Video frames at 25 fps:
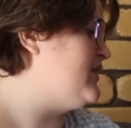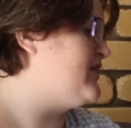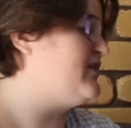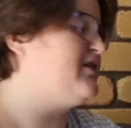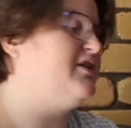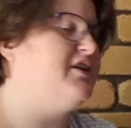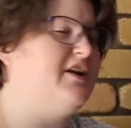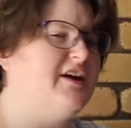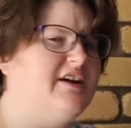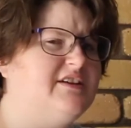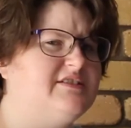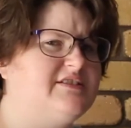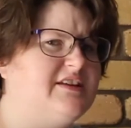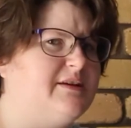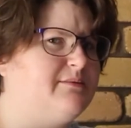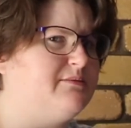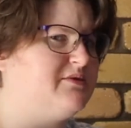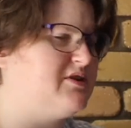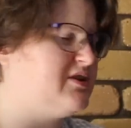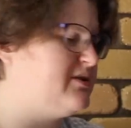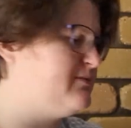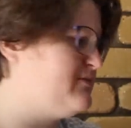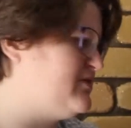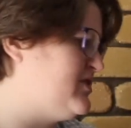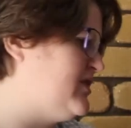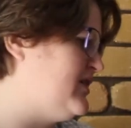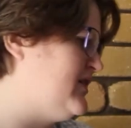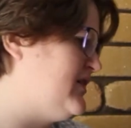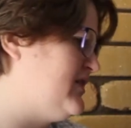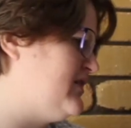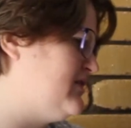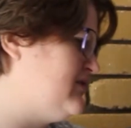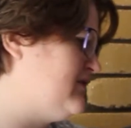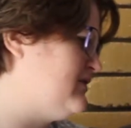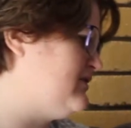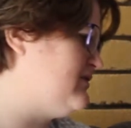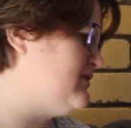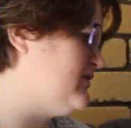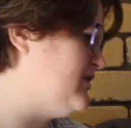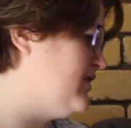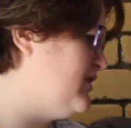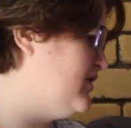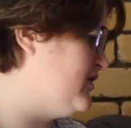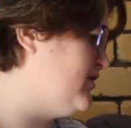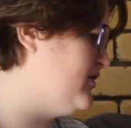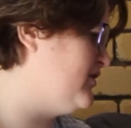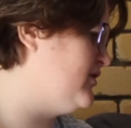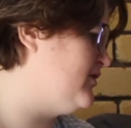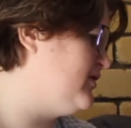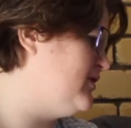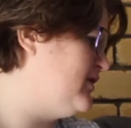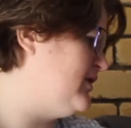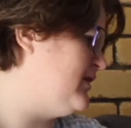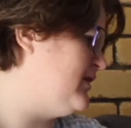You know how sometimes you get, you know,